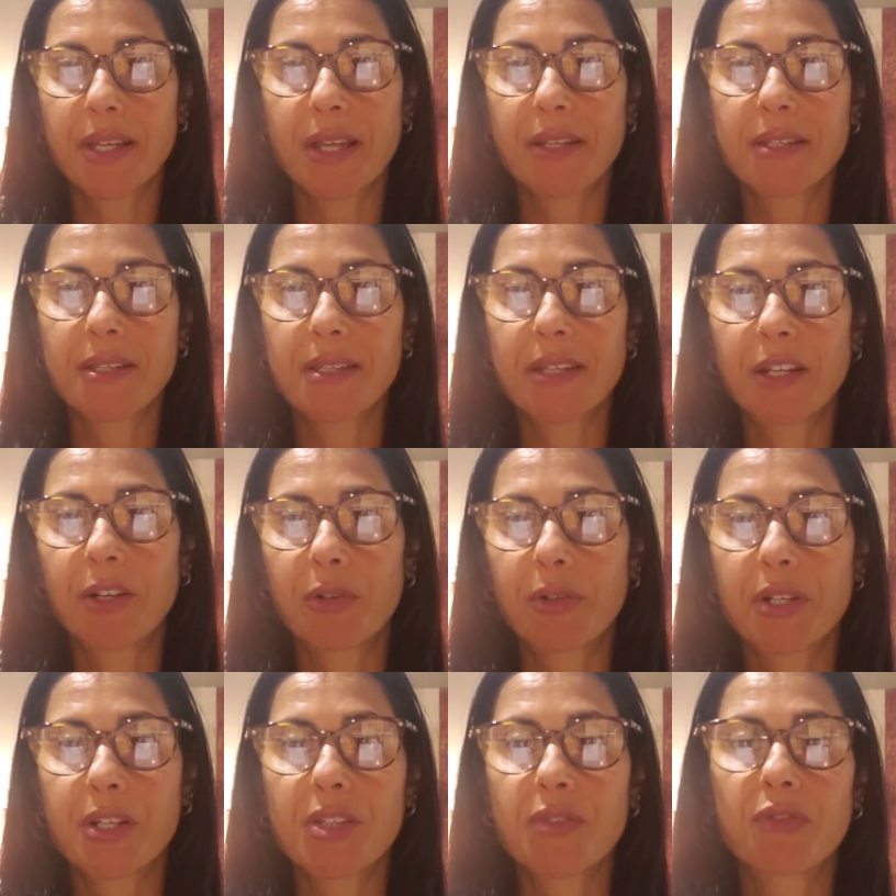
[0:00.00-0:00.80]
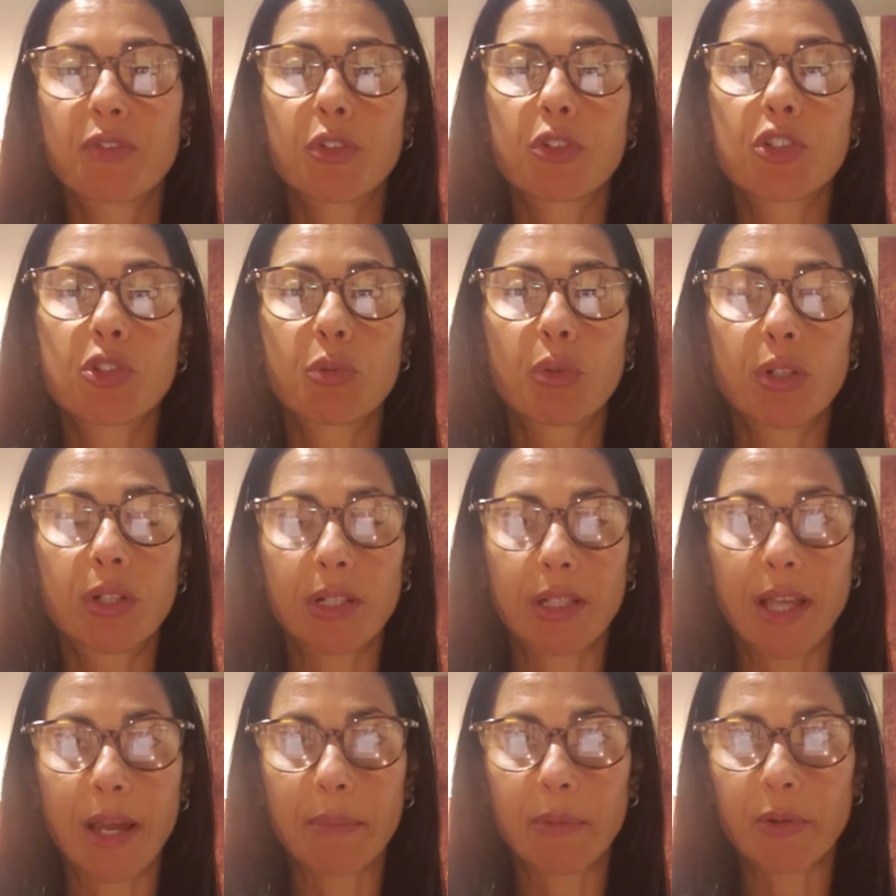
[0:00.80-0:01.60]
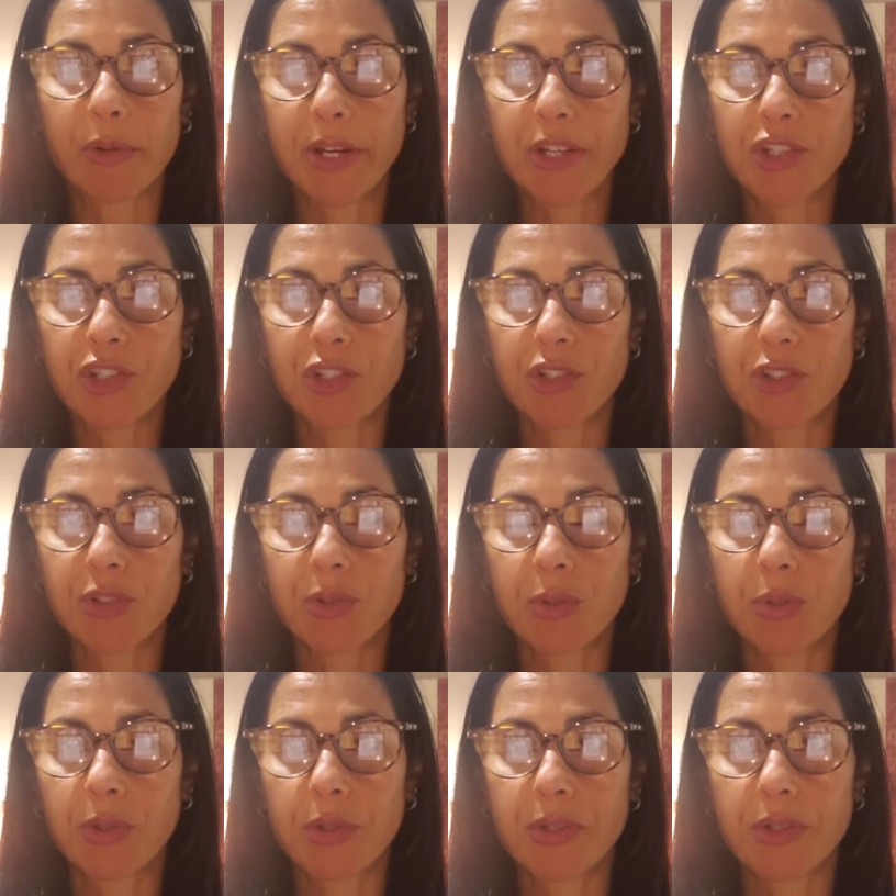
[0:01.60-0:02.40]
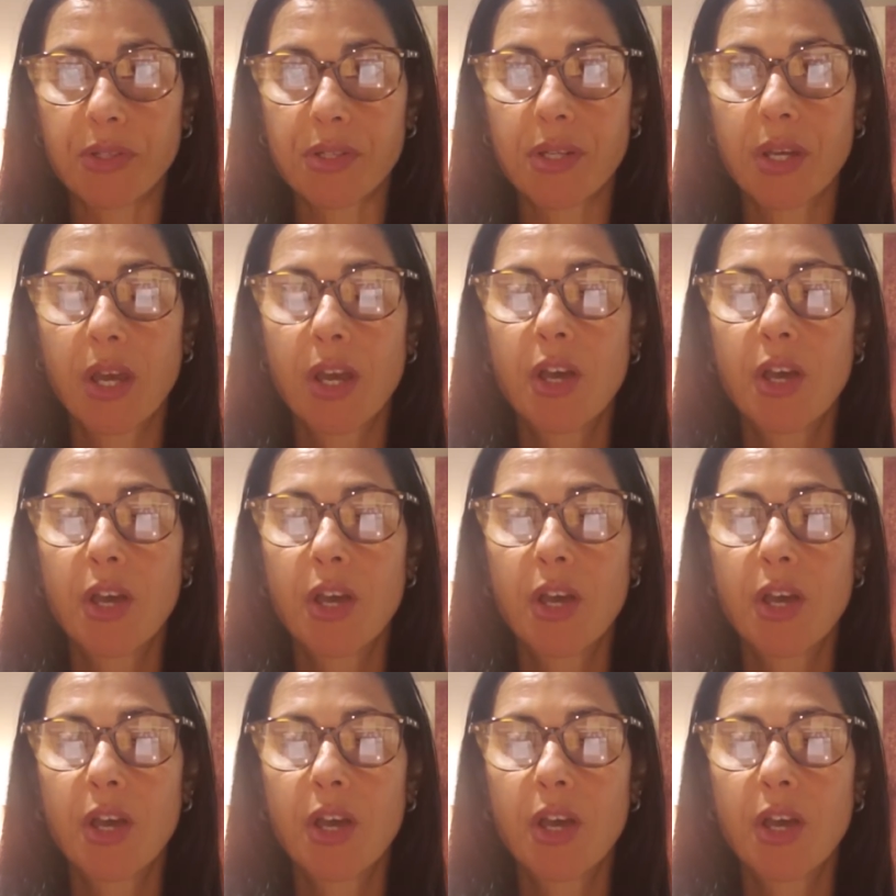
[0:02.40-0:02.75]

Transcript: and synchronous virtual collaboration tools